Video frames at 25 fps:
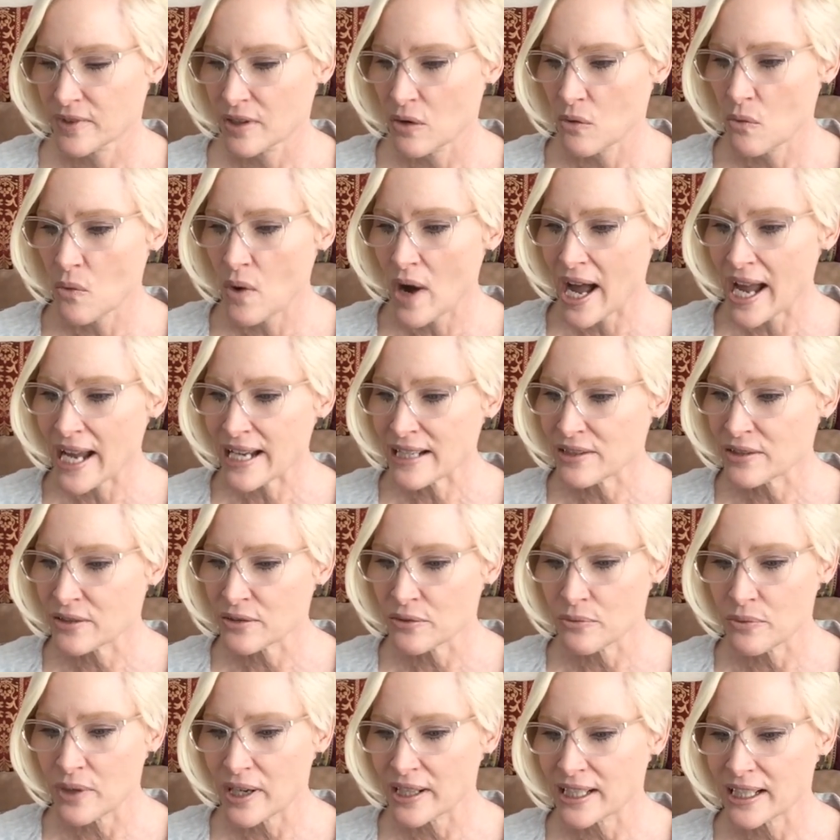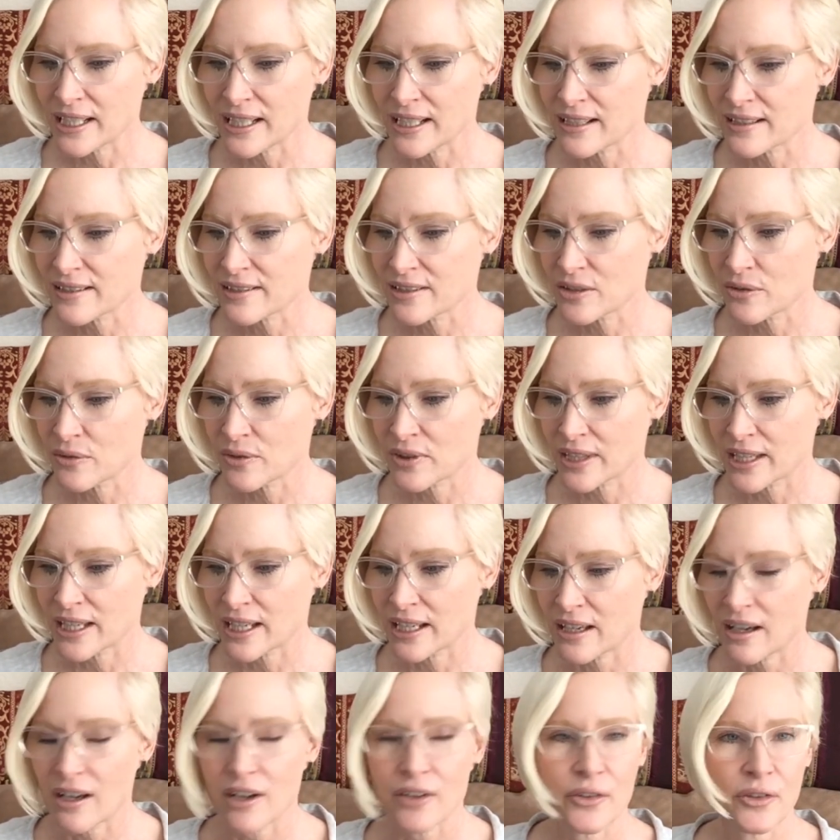Why do what it is you
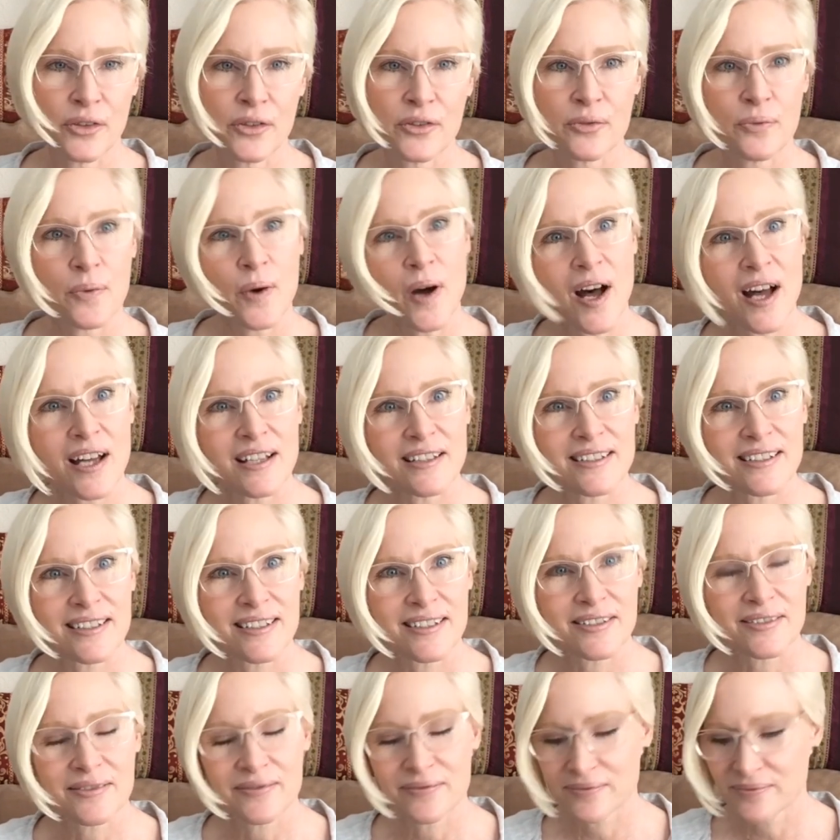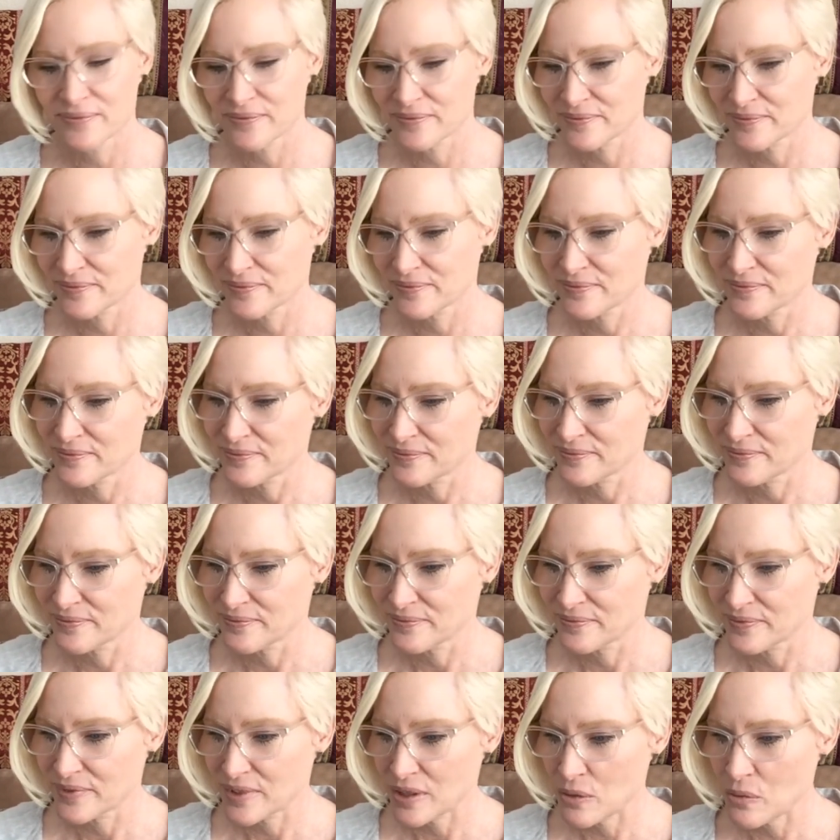think others want?
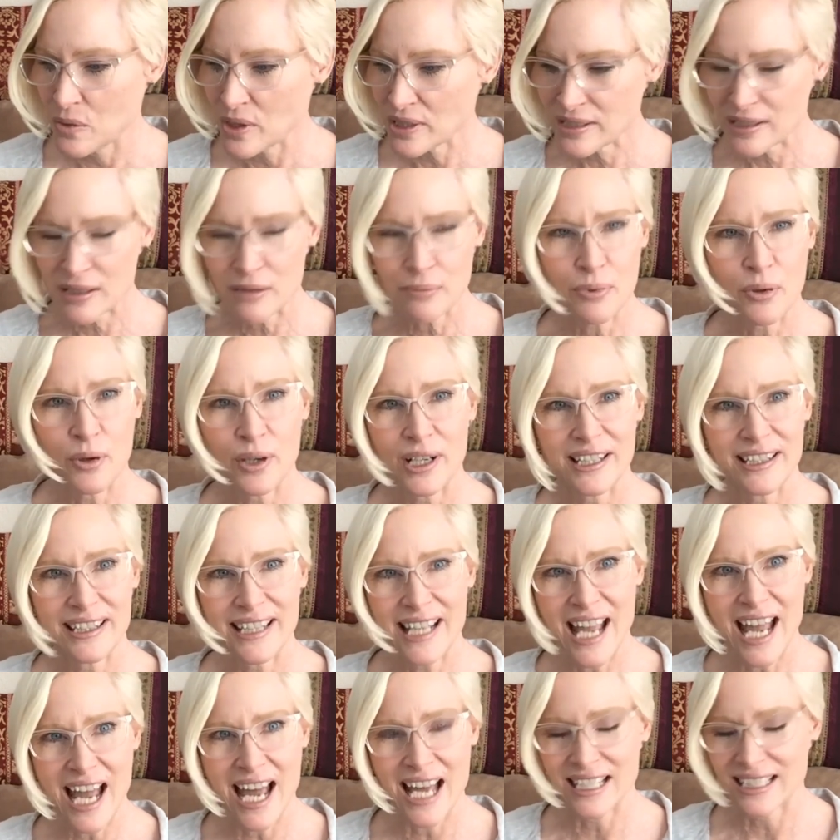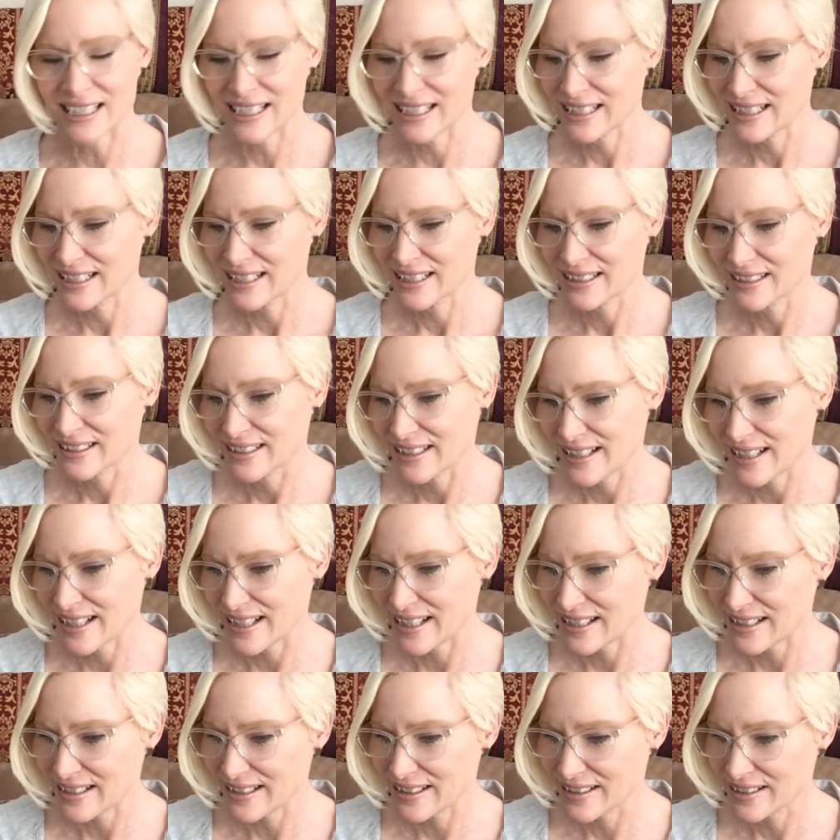What's the point in that? He
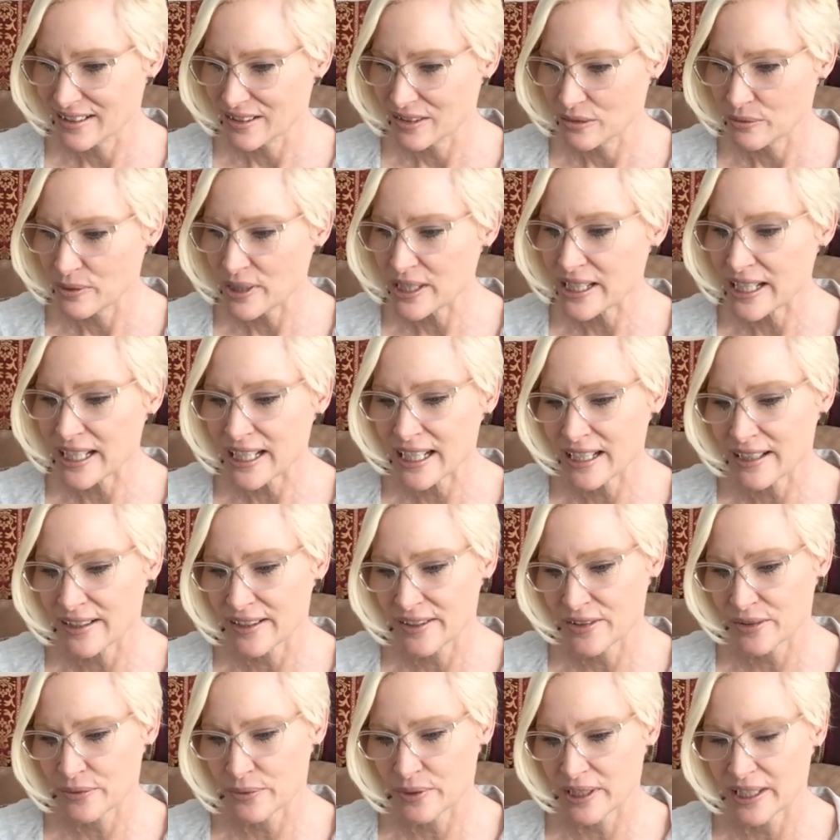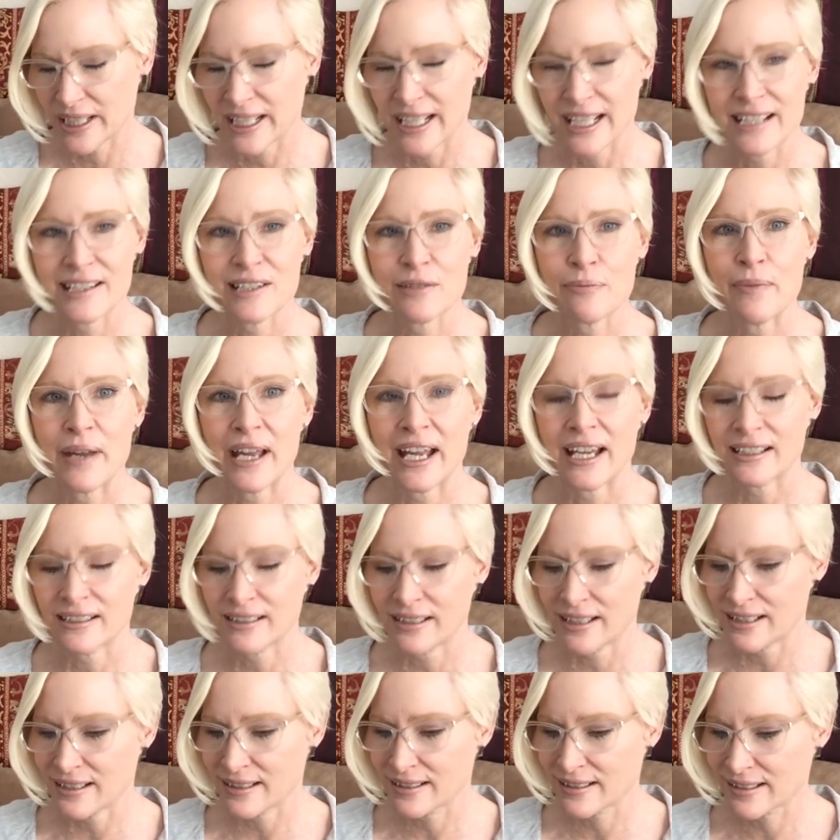says. Ridiculous, really. It's
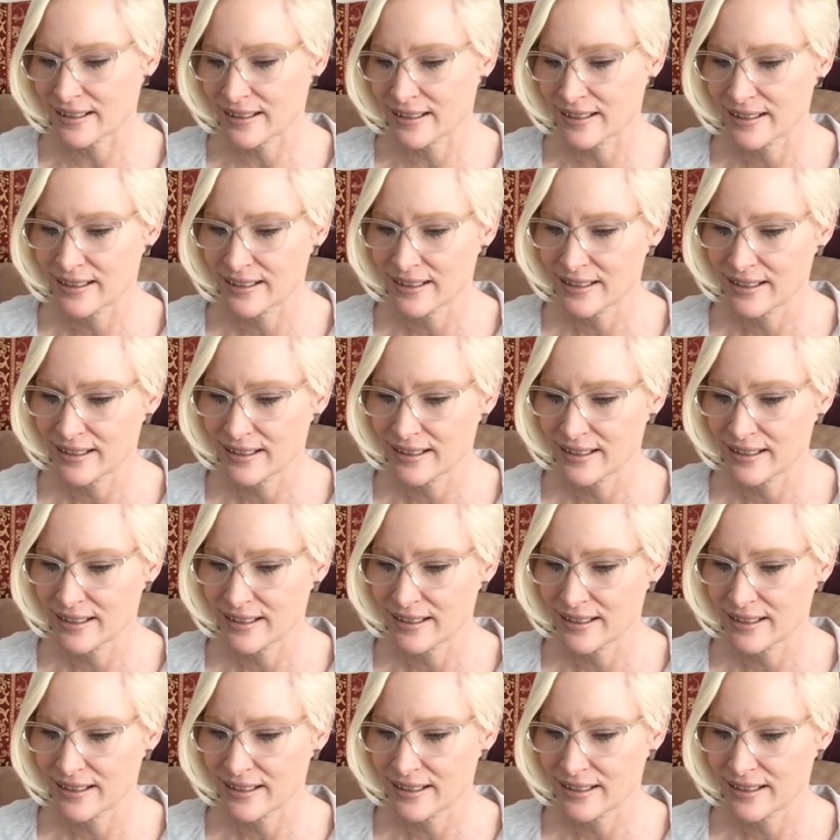madness.